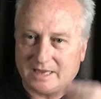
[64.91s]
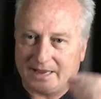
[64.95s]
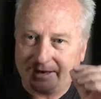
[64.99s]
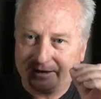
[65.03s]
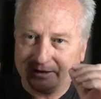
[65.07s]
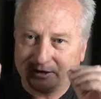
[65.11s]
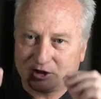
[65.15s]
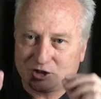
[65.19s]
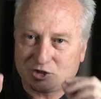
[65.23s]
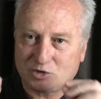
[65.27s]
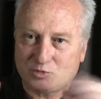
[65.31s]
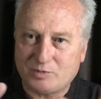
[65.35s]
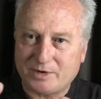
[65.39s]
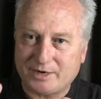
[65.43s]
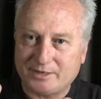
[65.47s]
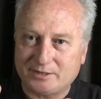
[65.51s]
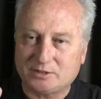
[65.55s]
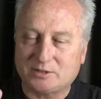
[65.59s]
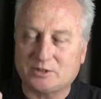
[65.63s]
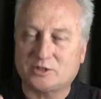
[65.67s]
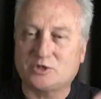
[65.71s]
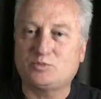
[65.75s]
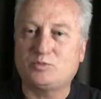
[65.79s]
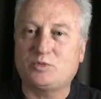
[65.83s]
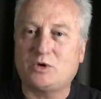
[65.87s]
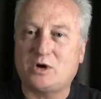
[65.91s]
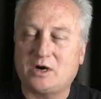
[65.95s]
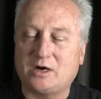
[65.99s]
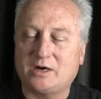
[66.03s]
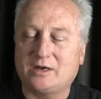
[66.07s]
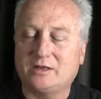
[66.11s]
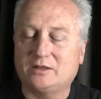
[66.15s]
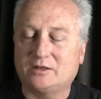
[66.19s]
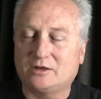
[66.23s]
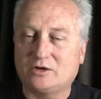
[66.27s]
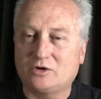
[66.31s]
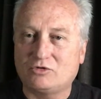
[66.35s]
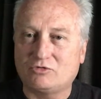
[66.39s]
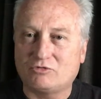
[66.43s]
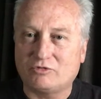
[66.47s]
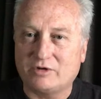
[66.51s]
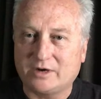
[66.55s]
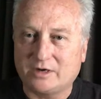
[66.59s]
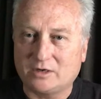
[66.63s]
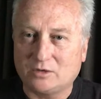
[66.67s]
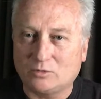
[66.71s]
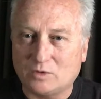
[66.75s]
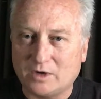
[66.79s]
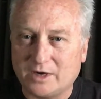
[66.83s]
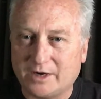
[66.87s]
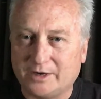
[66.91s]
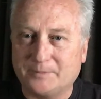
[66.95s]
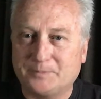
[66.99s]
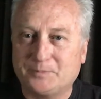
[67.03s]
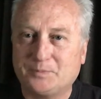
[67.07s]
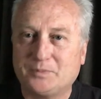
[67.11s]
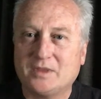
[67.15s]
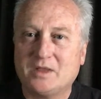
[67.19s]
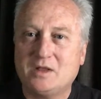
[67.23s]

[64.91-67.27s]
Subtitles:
and it spreads the spark in the correct way,